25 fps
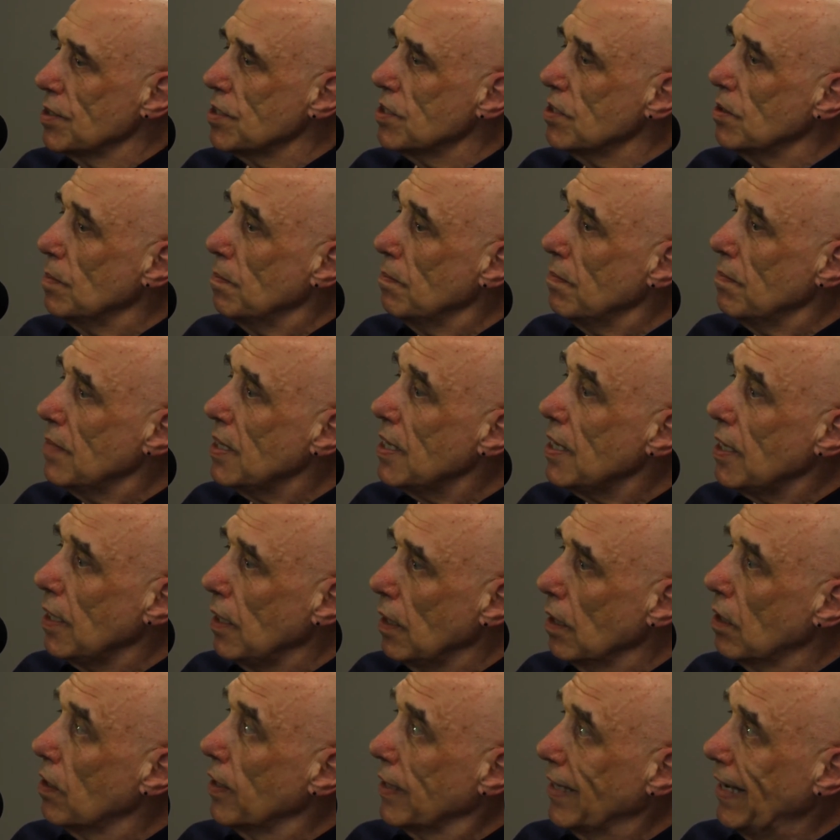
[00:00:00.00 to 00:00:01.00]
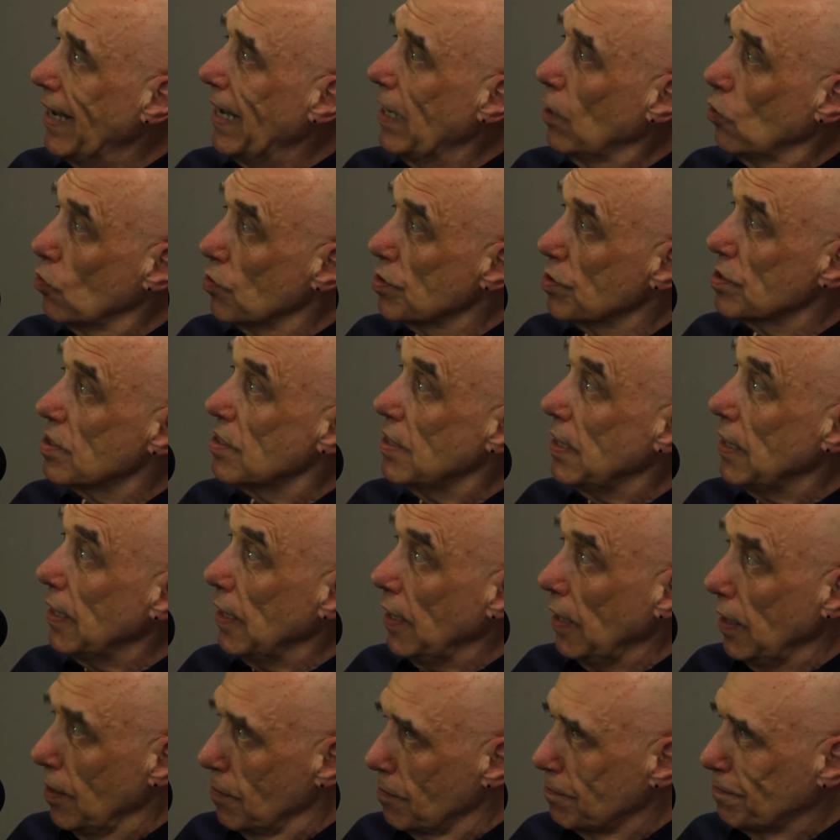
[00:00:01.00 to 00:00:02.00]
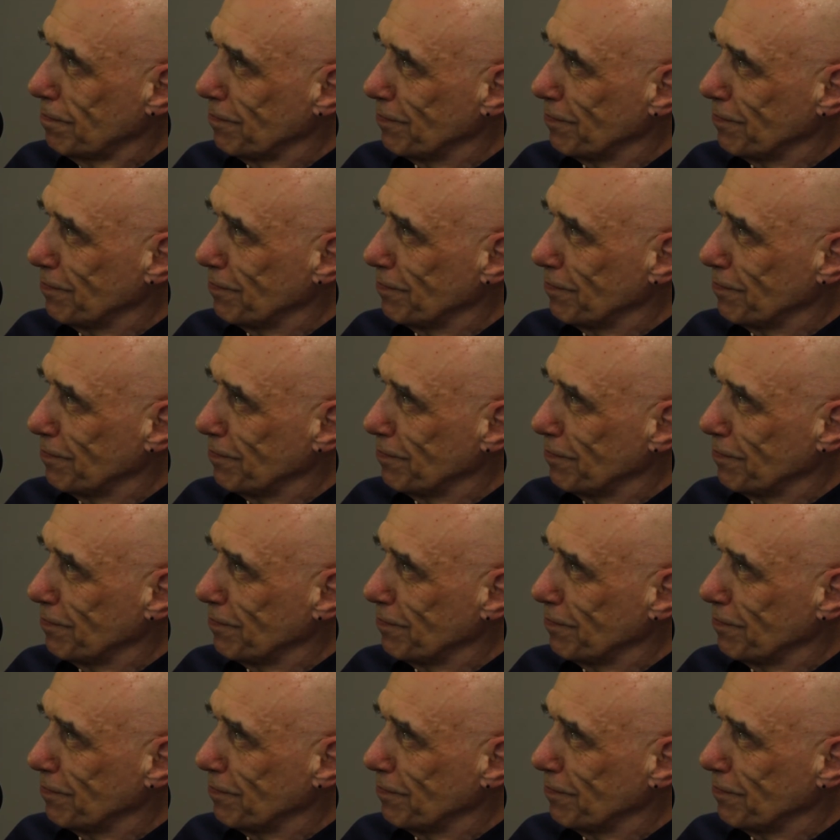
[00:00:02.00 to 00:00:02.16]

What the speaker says: as the me I cannot see.